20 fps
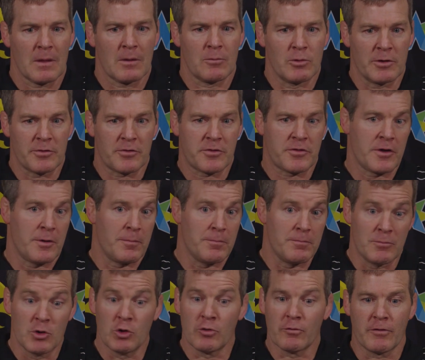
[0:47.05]
with
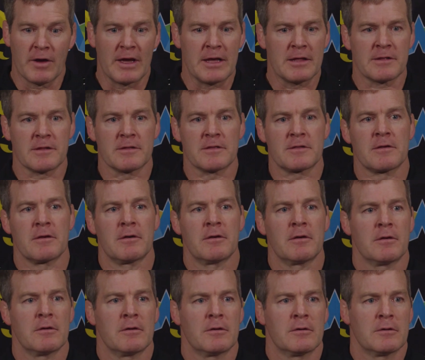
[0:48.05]
some new faces.
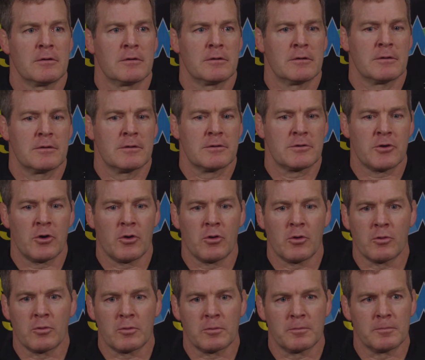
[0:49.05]

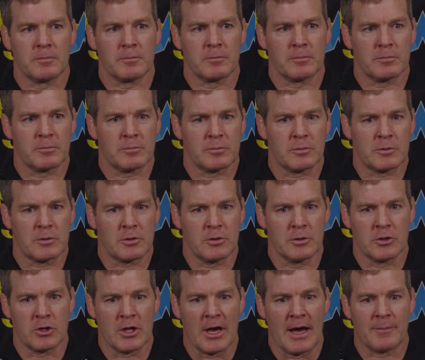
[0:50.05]
So
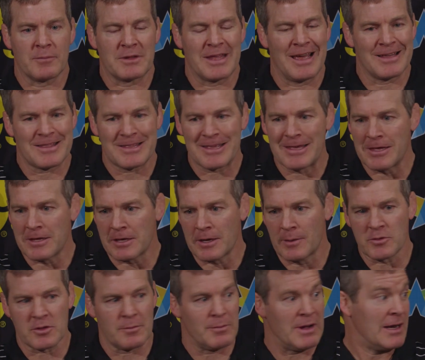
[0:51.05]
good job. Teske
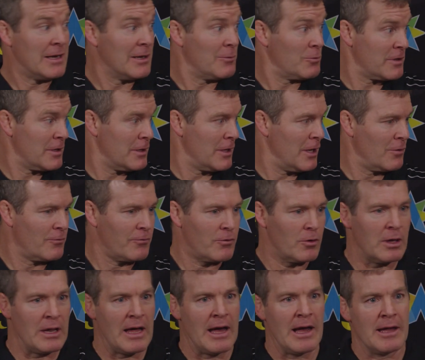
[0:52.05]
comes to mind. He was in here for
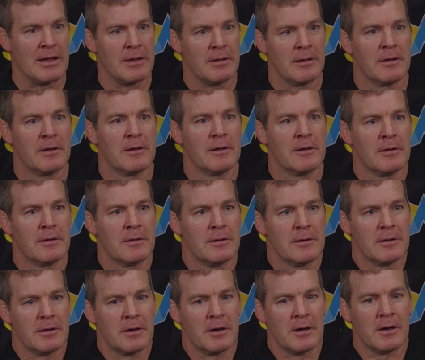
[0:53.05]
a lot,
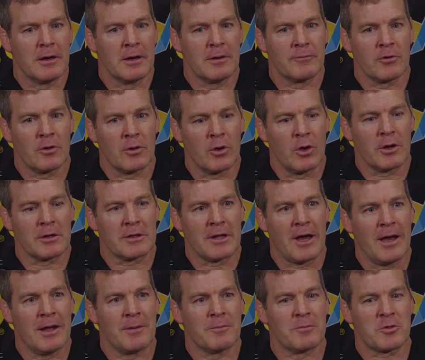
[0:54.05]
uh, for a long
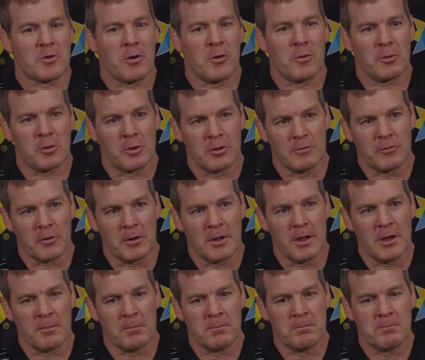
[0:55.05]
time. So good for
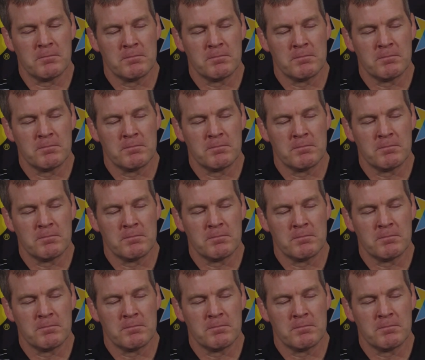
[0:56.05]
him.